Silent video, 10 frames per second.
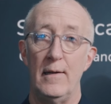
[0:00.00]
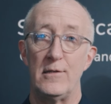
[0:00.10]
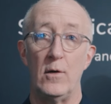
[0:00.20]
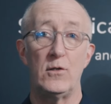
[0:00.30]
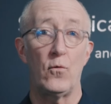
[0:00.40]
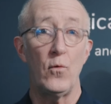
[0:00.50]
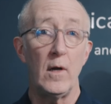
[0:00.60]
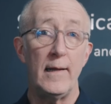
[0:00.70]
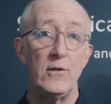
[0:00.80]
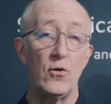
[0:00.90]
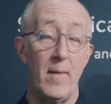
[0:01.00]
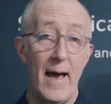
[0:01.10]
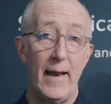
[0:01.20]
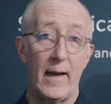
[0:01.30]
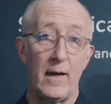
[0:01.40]
So it's a really
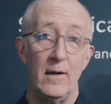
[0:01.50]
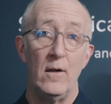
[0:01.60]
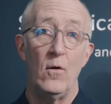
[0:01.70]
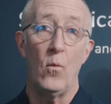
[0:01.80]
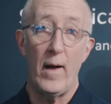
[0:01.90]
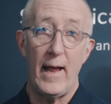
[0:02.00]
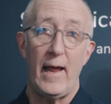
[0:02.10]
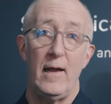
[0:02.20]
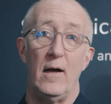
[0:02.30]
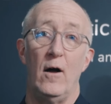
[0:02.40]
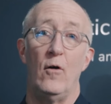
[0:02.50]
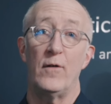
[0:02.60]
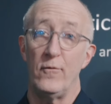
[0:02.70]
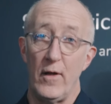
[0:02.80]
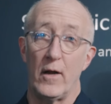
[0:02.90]
dramatic way of
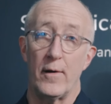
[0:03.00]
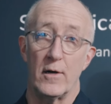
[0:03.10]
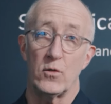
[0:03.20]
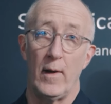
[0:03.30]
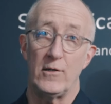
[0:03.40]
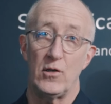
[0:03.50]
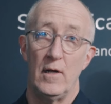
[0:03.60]
configuring your switch.